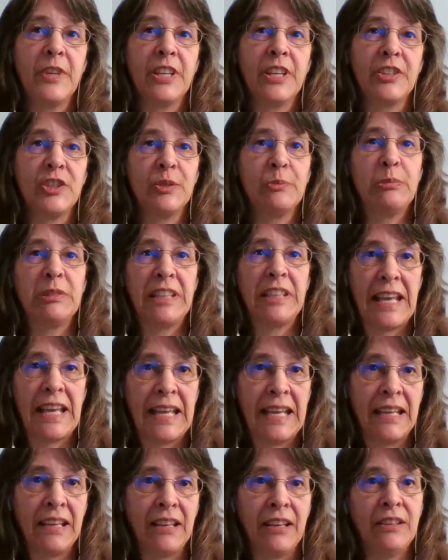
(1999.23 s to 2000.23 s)

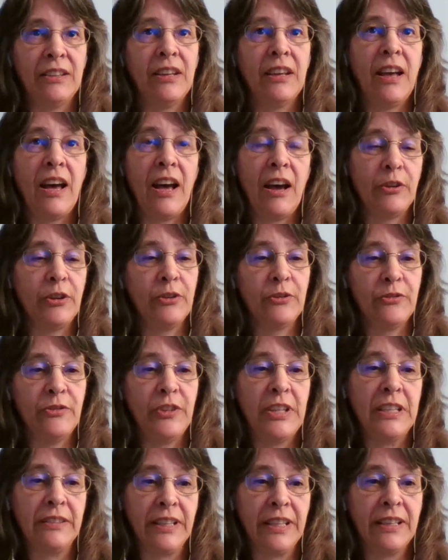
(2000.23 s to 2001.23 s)
explain how you're
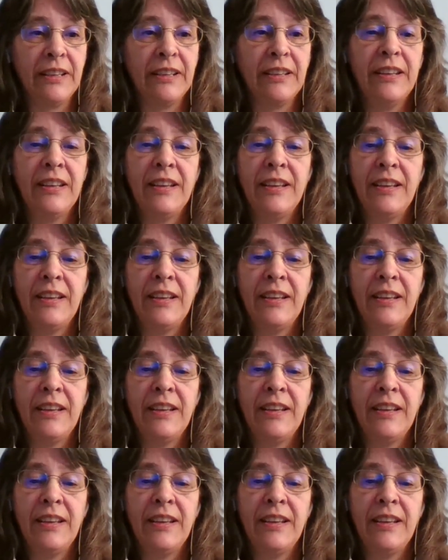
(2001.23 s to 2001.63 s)
feeling.